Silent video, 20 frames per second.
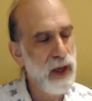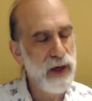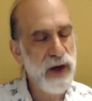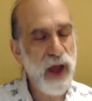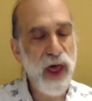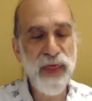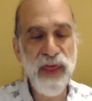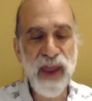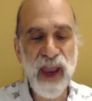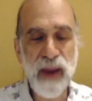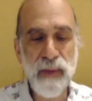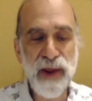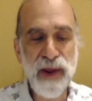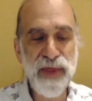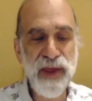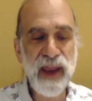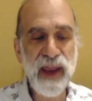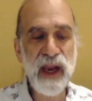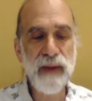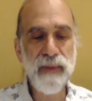Another thing I've been
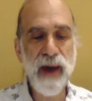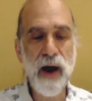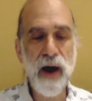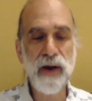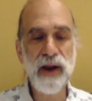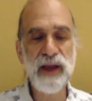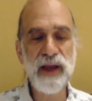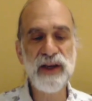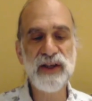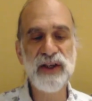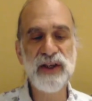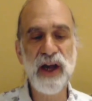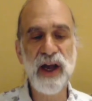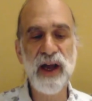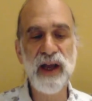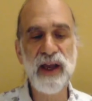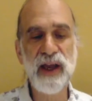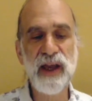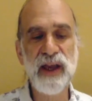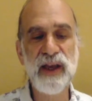thinking about is
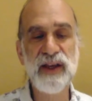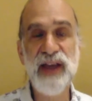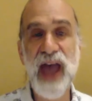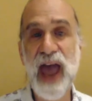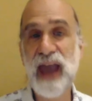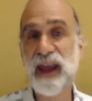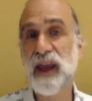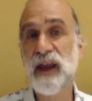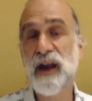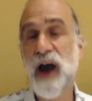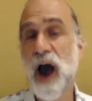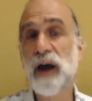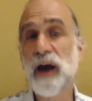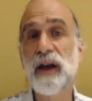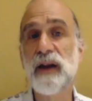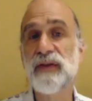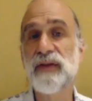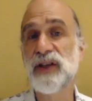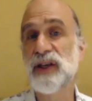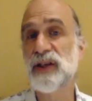uh, is hacking
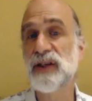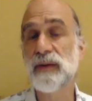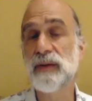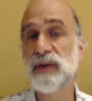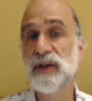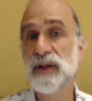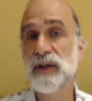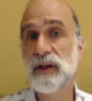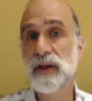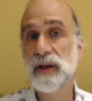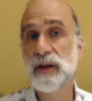cognitive systems,